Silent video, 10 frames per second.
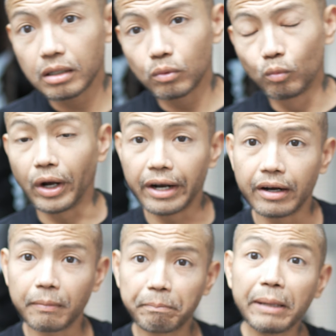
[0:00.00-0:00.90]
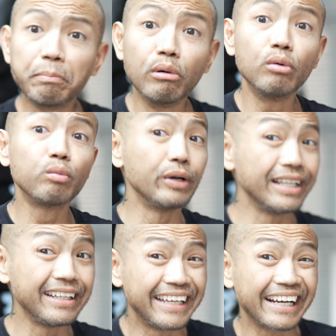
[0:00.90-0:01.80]
where people
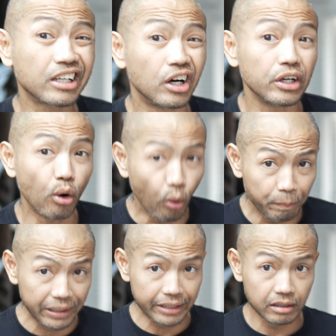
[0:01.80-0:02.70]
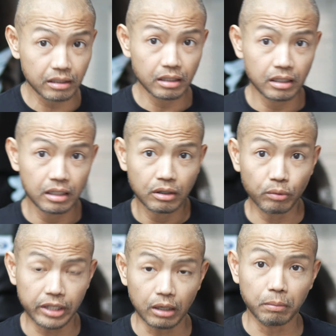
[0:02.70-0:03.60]
really get cut open
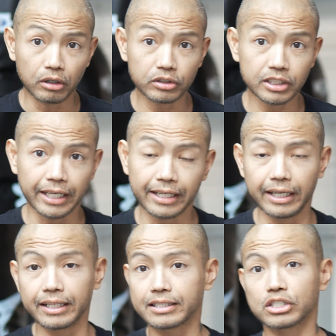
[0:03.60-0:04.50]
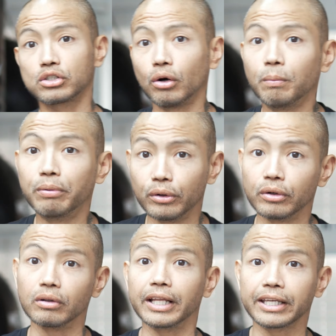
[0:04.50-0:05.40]
with elbows. Like, it's so
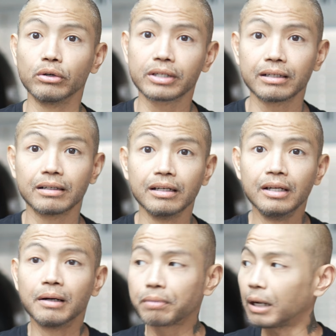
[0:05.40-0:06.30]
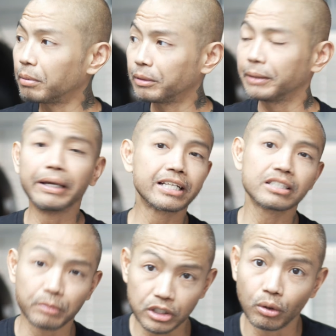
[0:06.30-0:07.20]
brutal. Like, you can probably make
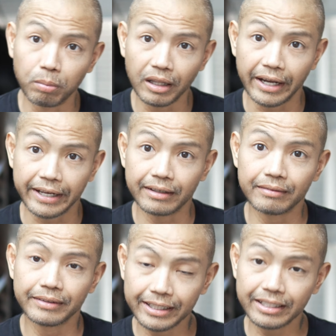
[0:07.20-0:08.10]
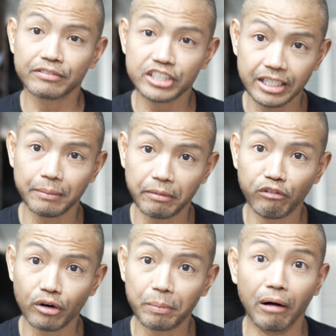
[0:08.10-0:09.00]
someone go blind. Not that I've seen it
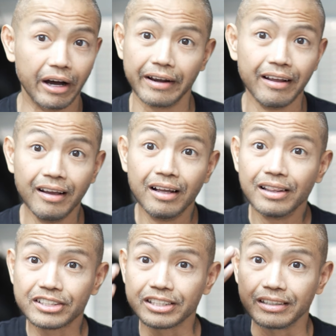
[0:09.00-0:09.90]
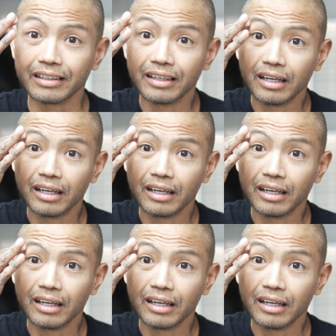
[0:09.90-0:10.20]
before, but listen,